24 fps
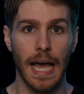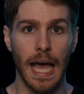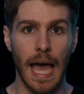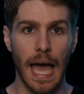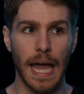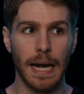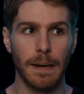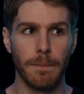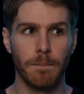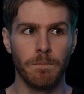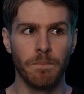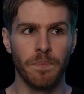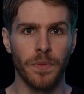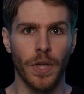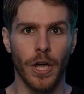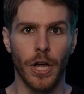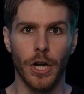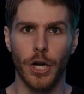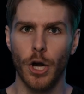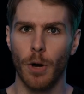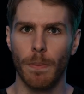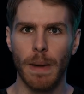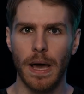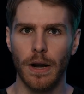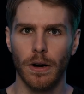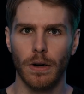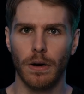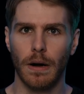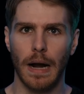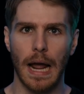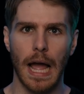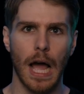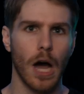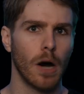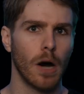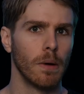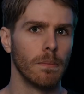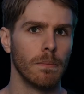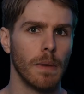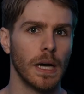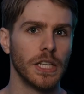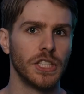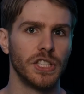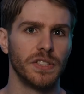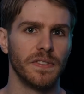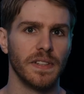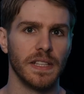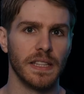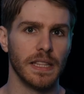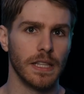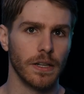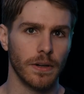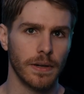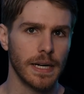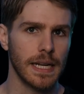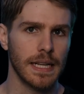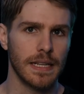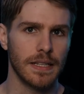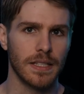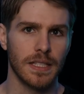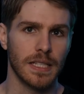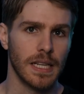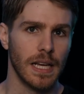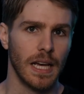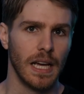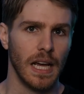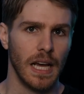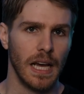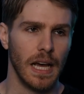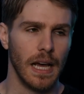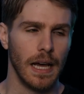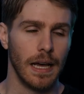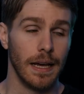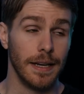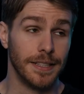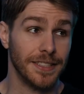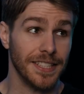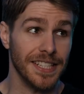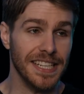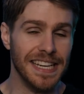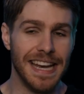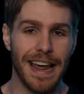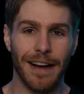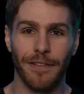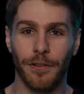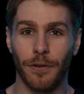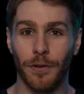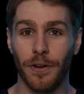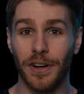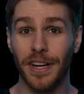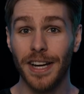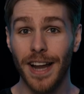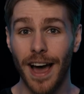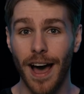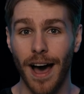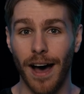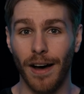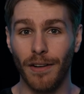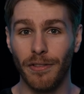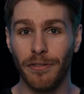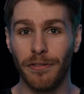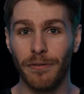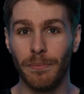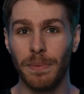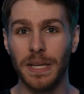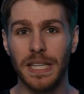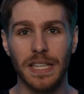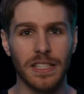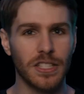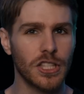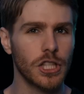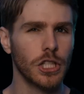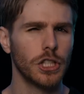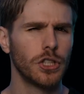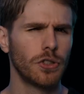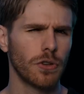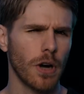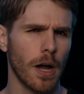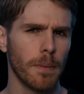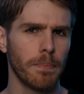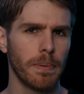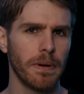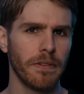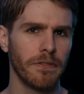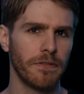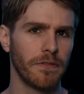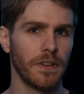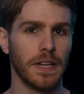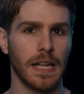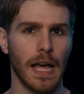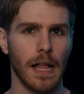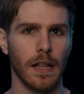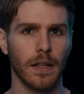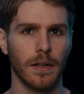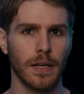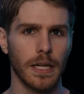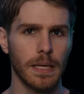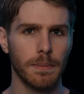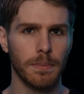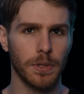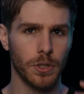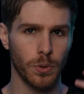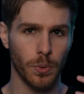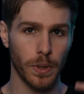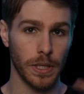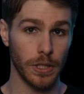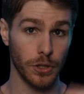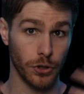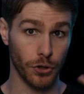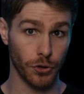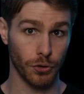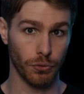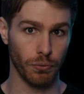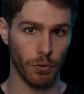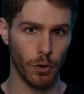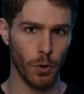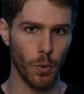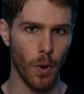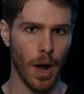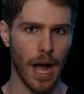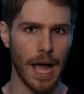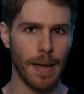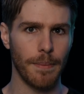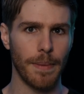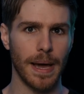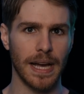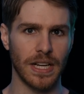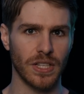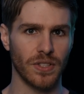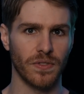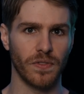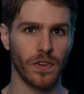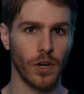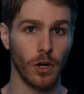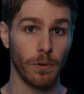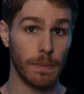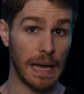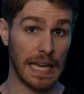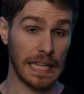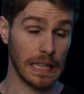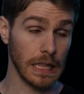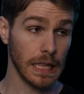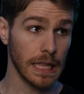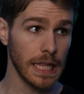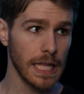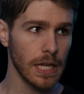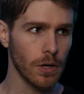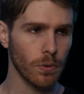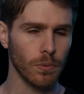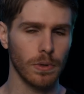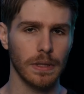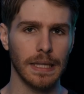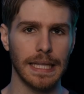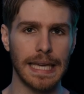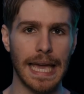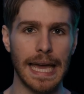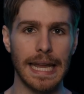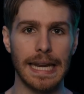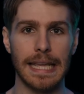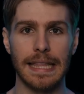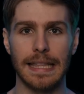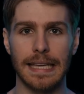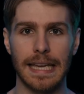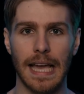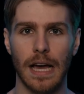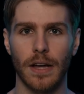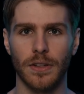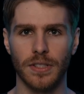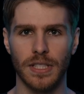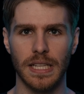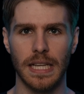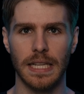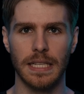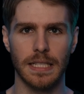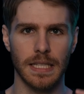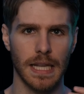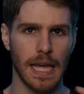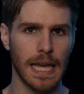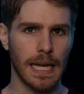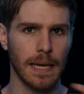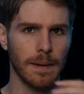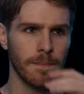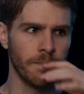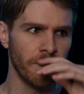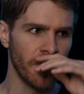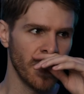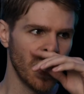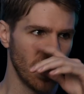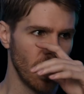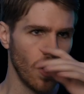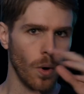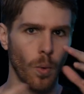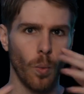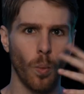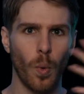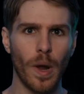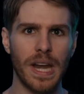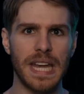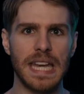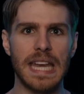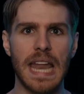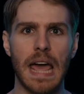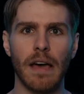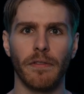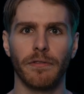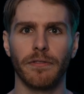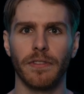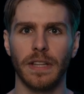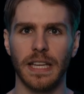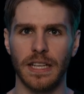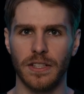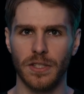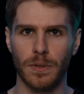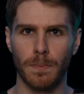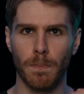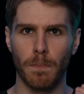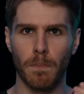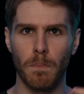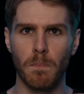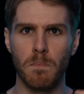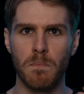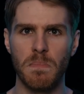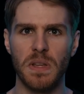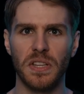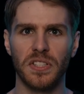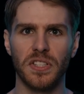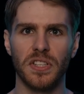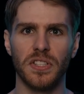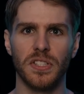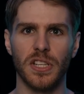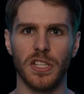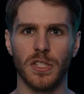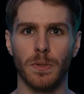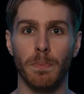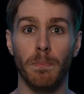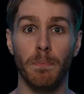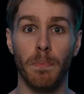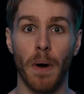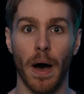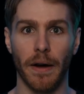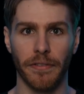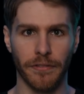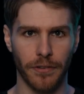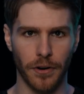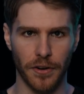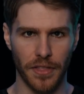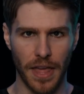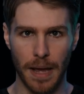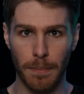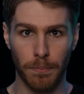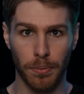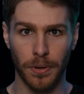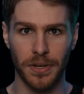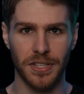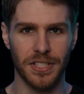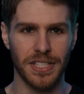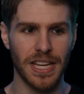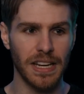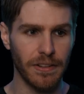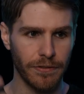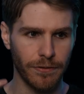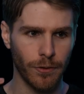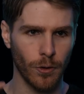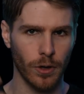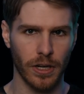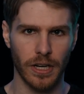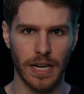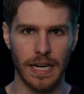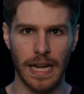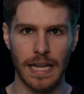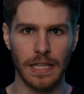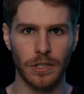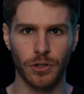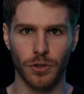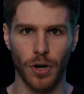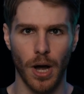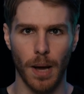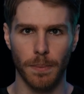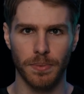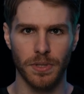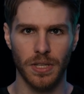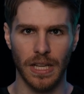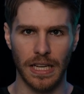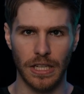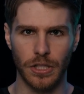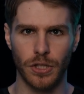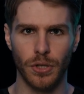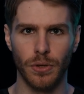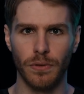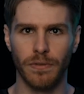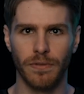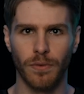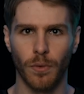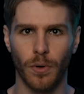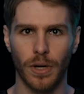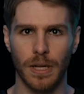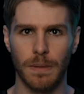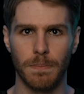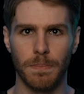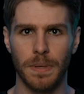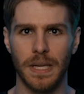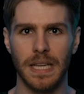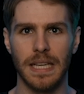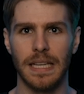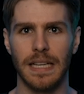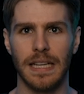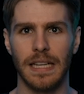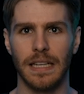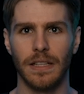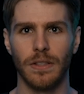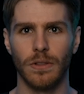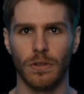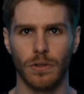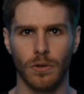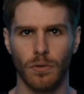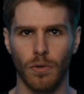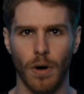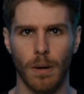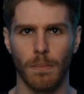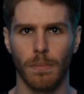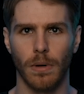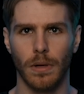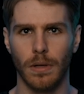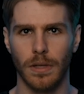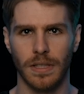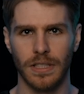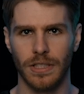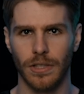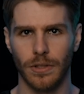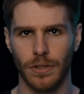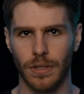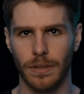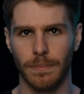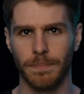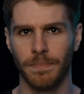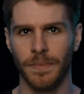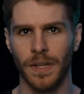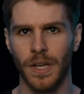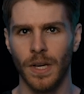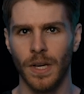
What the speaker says: And no matter how much of it there is, it's never enough, because the drop in fidelity between true IMAX film and literally anything else is like when Netflix misses its buffer, that pristine 4K drops like 240p and you grumble until you